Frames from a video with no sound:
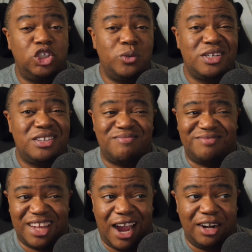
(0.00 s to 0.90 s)
do is
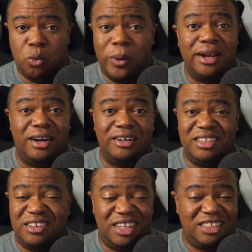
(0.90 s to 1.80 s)
kind of weird.
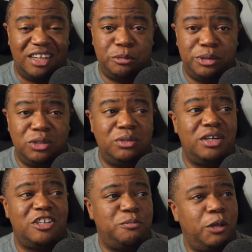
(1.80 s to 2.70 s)
Us
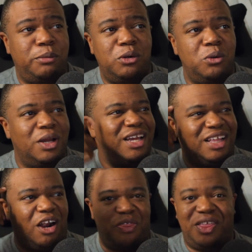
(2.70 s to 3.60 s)
entrepreneurs, us people who
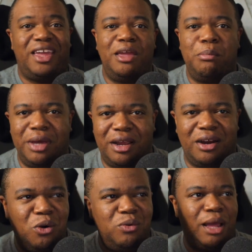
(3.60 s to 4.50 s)
are thinking
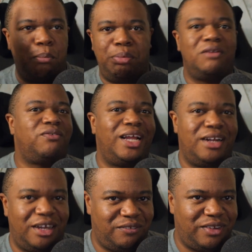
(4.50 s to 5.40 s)
bigger, who are not built for that
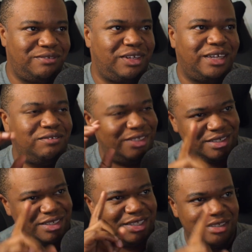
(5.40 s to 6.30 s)
9 to 5 life.
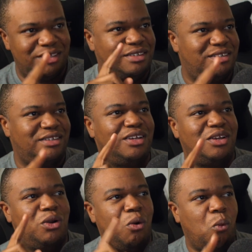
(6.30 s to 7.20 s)
This is
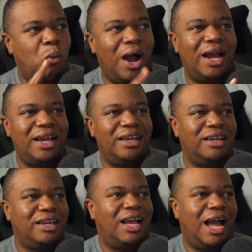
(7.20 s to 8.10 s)
why
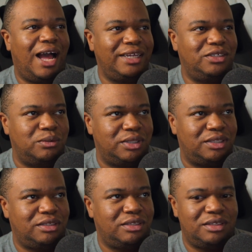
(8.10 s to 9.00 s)
I do
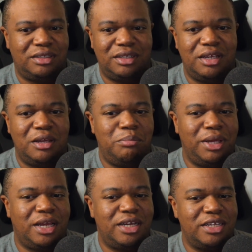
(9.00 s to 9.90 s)
it,
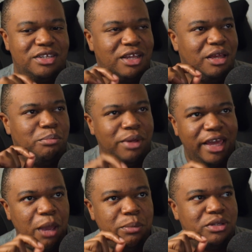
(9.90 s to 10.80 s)
because
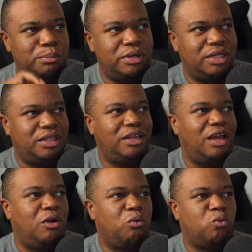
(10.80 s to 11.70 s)
being able to put the
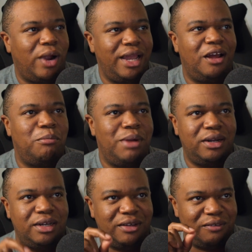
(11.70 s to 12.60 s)
right
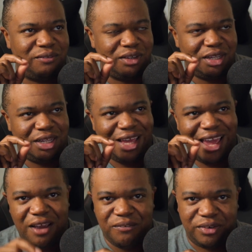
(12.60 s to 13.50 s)
amount of
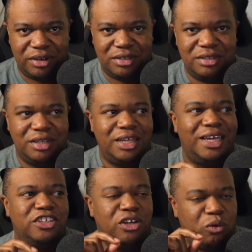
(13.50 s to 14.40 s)
effort
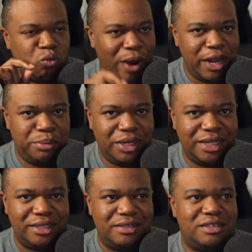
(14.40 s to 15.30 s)
into the right
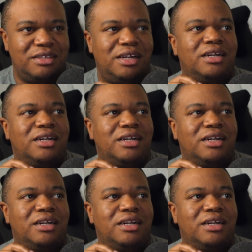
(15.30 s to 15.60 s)
place